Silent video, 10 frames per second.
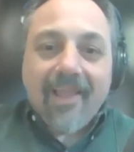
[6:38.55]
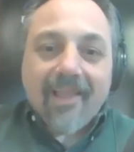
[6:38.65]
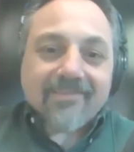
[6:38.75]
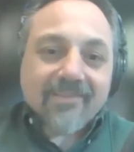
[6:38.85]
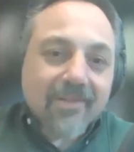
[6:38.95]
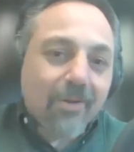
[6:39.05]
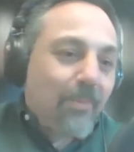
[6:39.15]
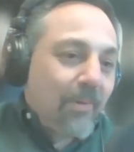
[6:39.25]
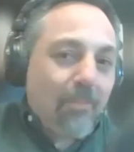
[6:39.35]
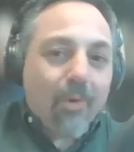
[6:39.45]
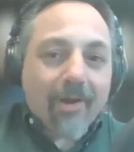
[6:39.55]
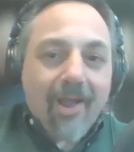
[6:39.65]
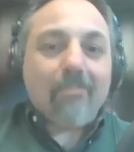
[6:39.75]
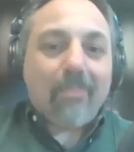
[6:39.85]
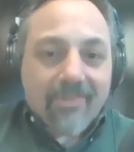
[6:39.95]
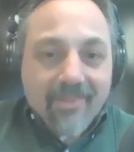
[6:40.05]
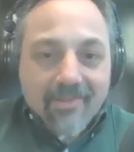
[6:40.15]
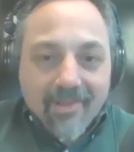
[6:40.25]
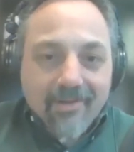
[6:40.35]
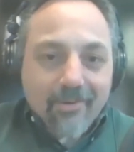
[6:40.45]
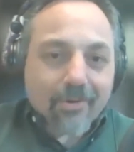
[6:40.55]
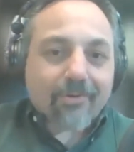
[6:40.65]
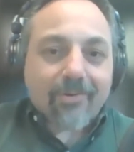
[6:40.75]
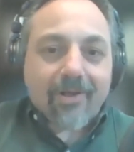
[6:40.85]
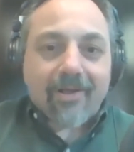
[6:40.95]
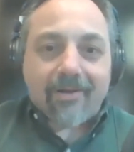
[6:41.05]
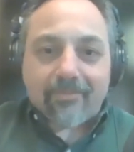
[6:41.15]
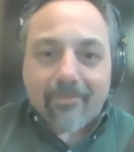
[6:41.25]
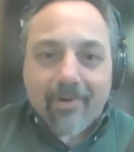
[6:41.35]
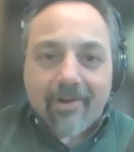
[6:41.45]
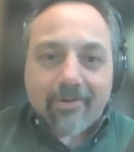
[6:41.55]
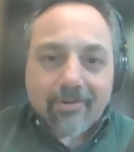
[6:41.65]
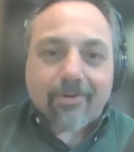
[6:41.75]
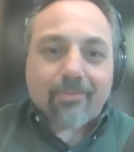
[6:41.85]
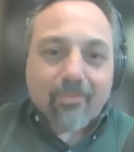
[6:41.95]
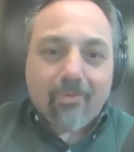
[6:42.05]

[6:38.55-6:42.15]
has a little bit more empathy than your uh, regular